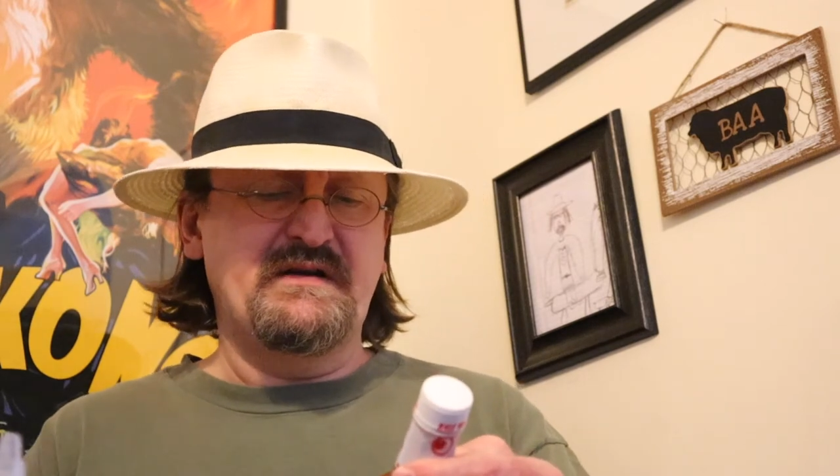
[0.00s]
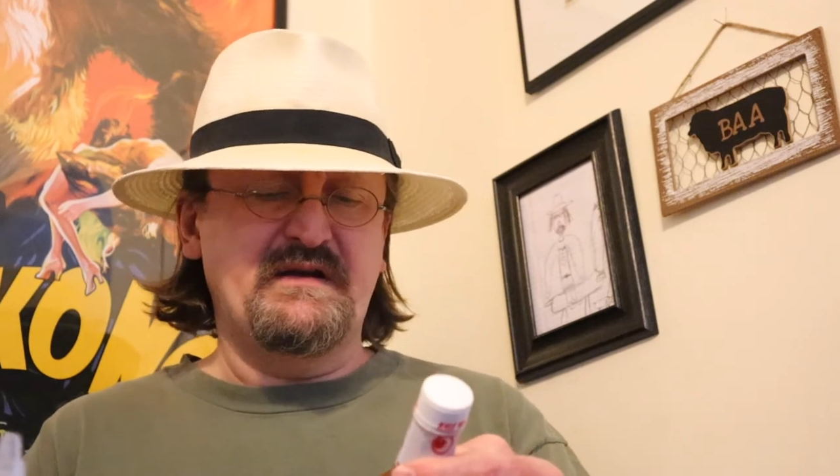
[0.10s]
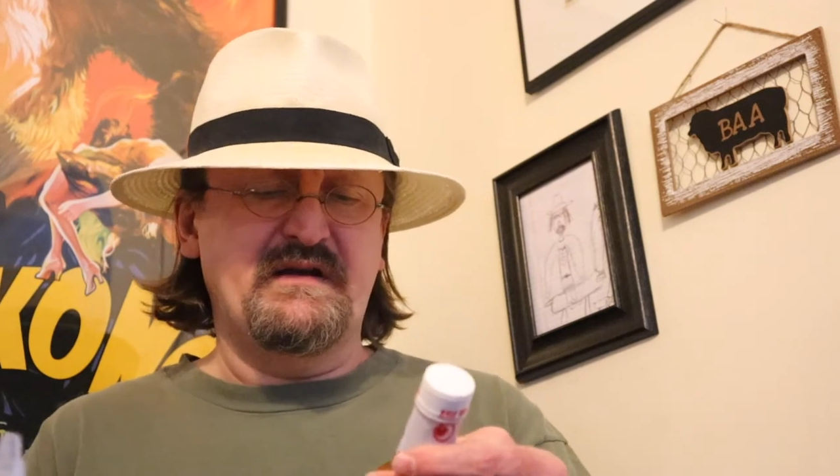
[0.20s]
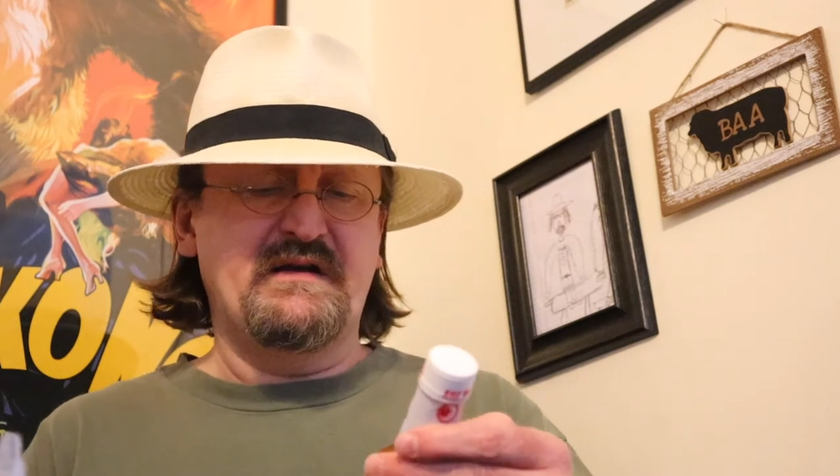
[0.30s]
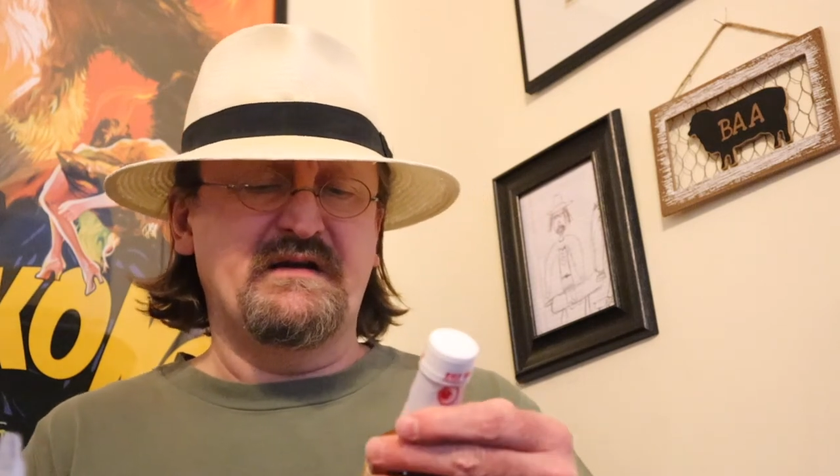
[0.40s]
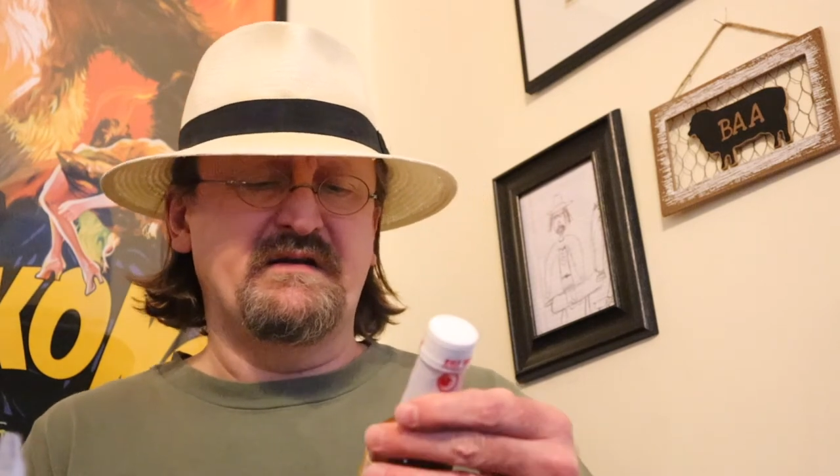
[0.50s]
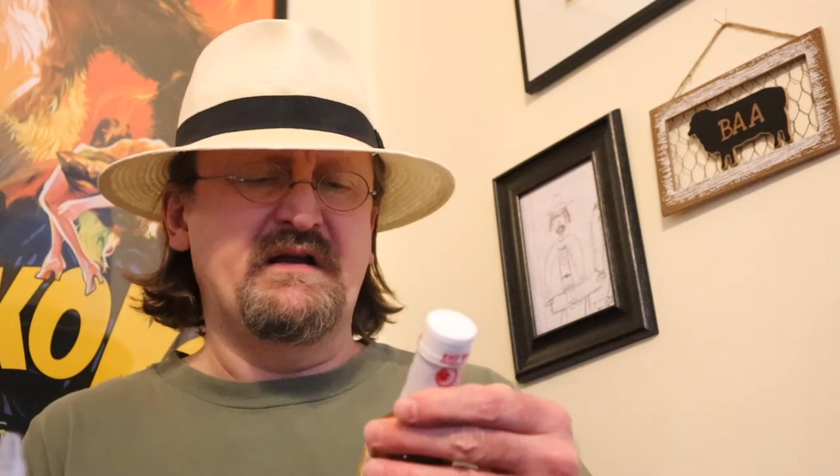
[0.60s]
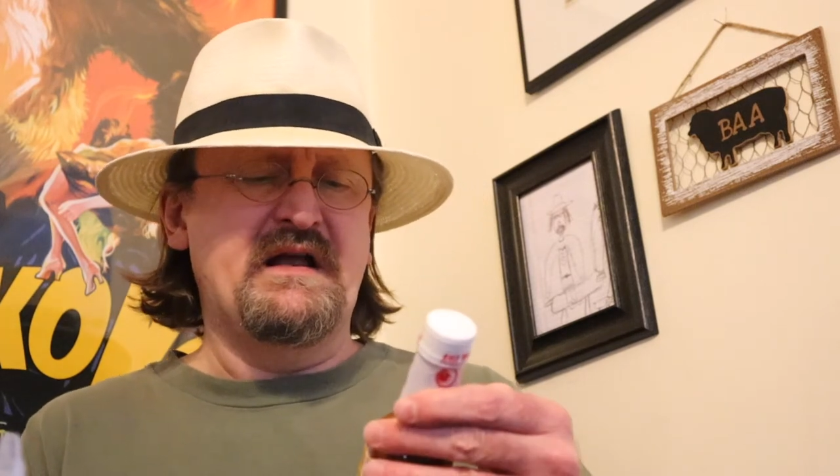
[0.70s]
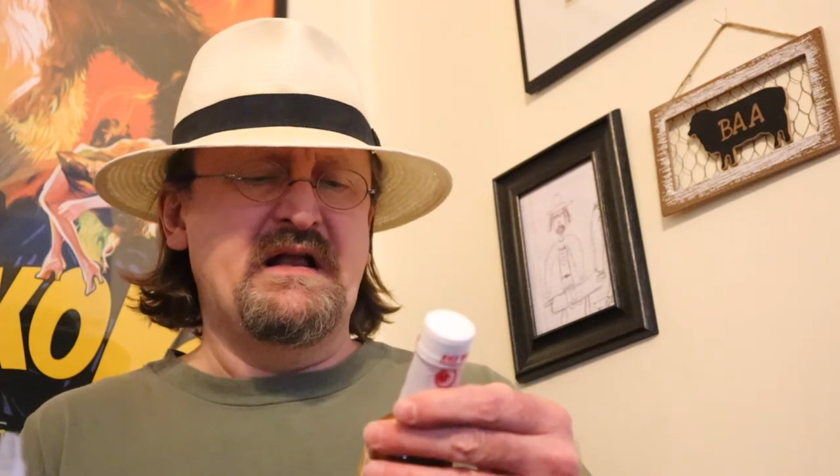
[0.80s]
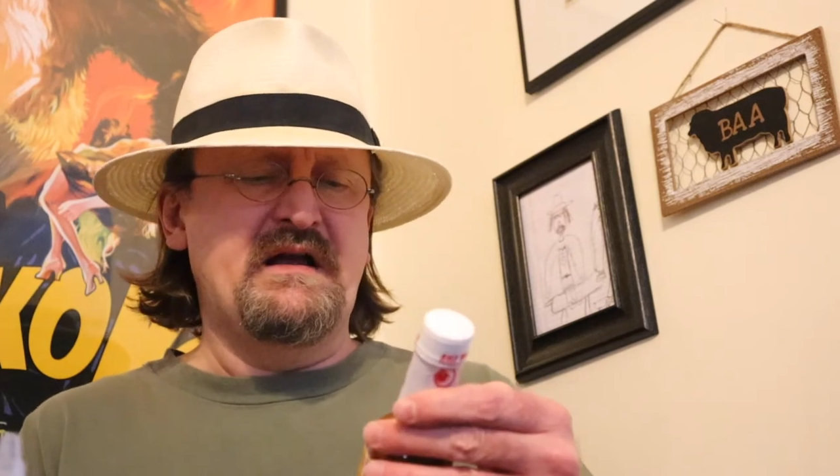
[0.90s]
and
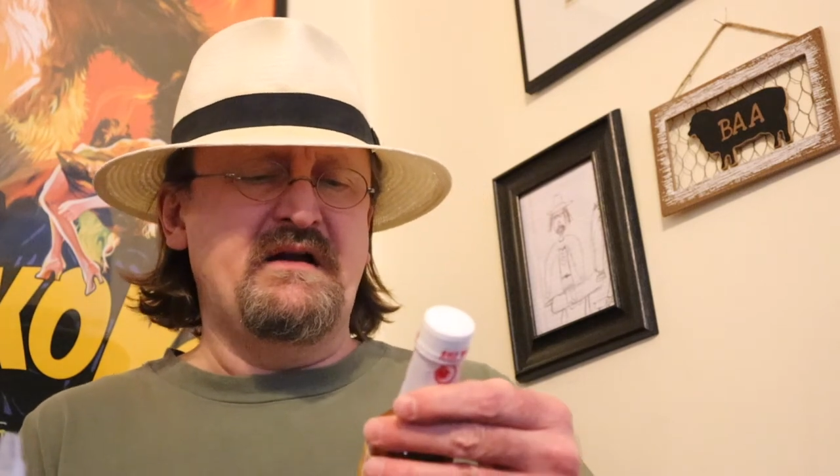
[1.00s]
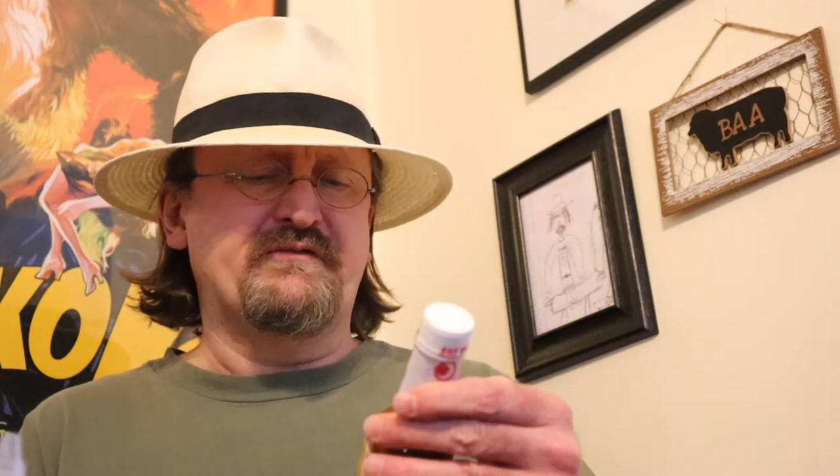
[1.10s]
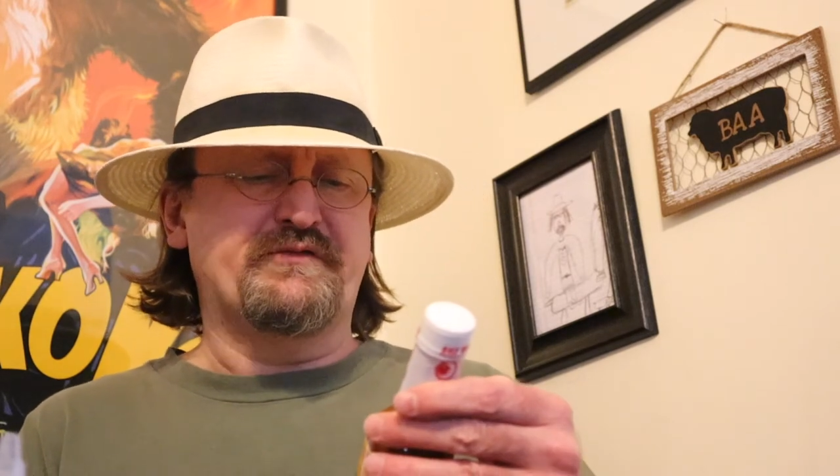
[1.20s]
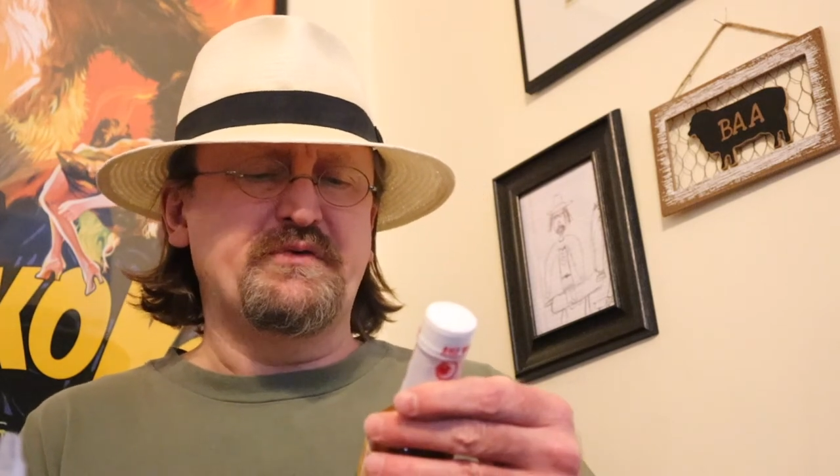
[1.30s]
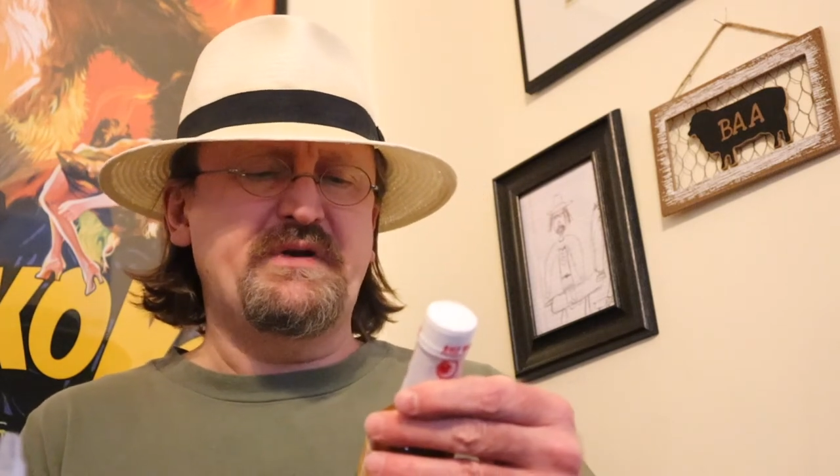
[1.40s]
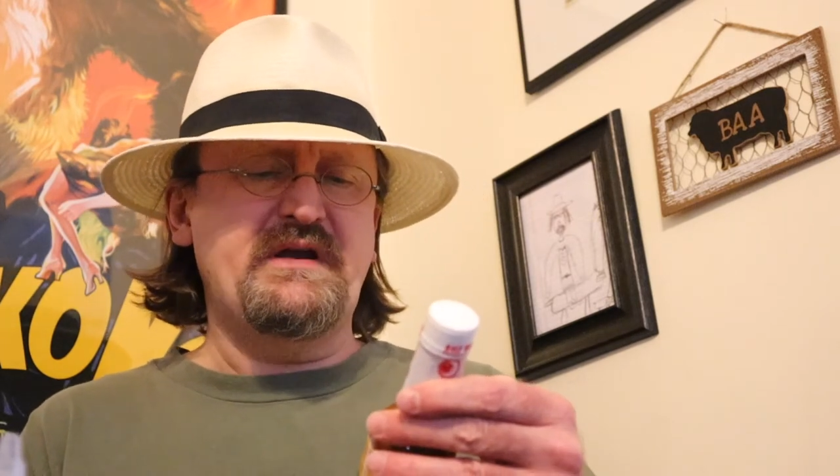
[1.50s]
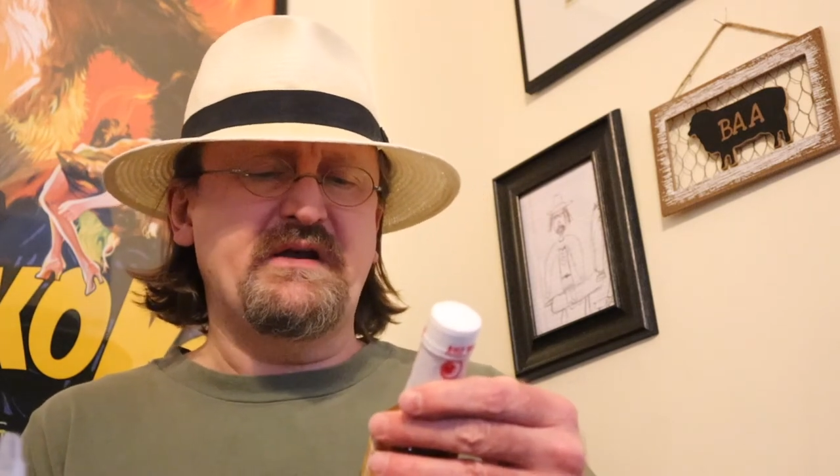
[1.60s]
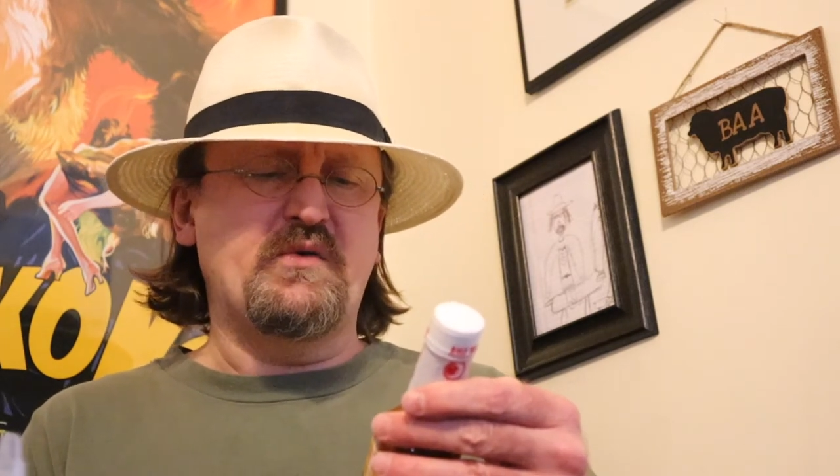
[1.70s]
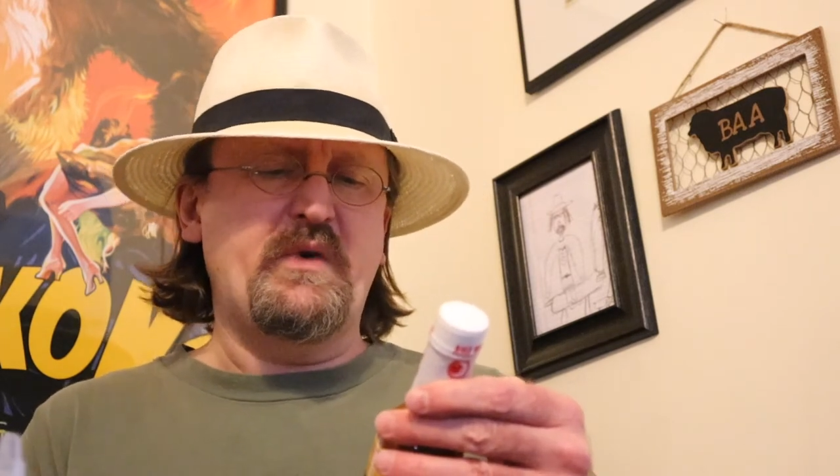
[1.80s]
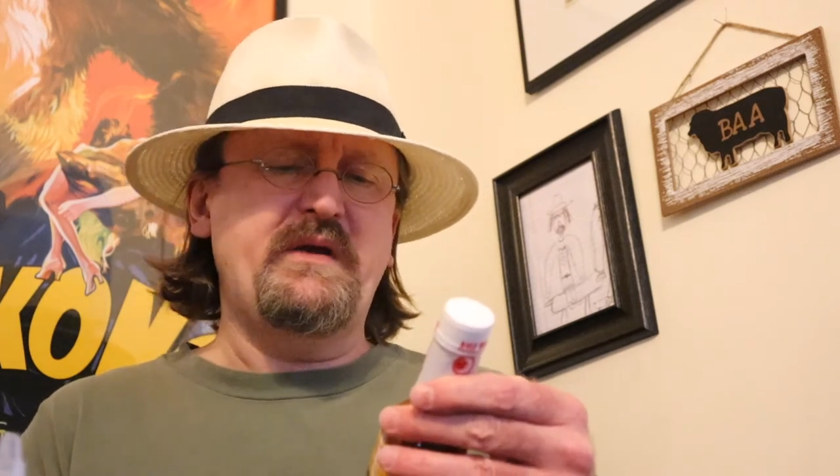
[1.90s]
fruity
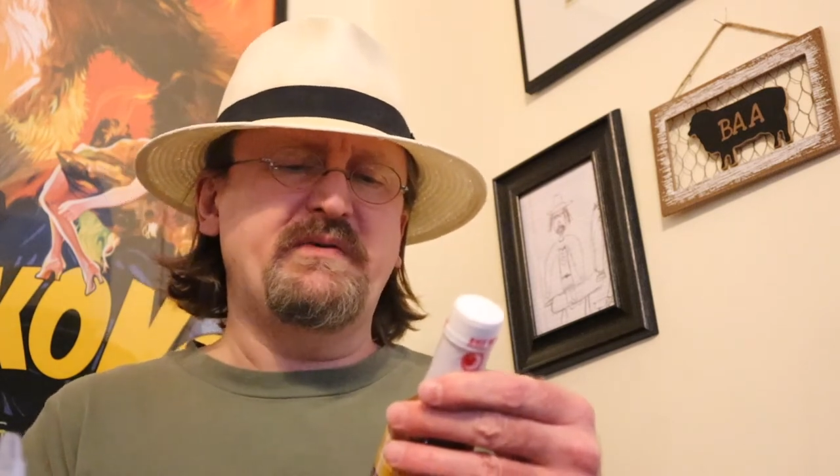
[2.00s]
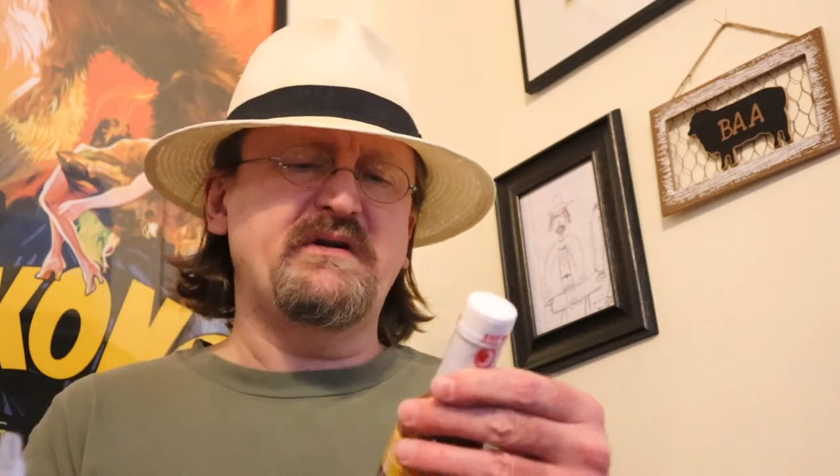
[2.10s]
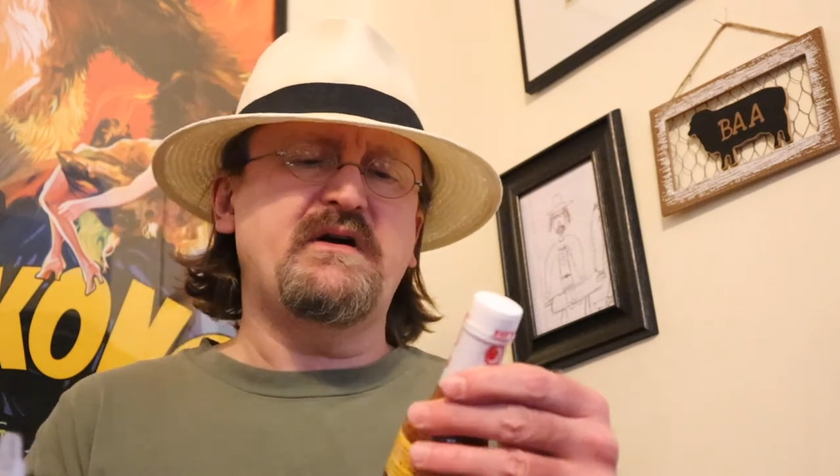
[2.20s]
and a wee bit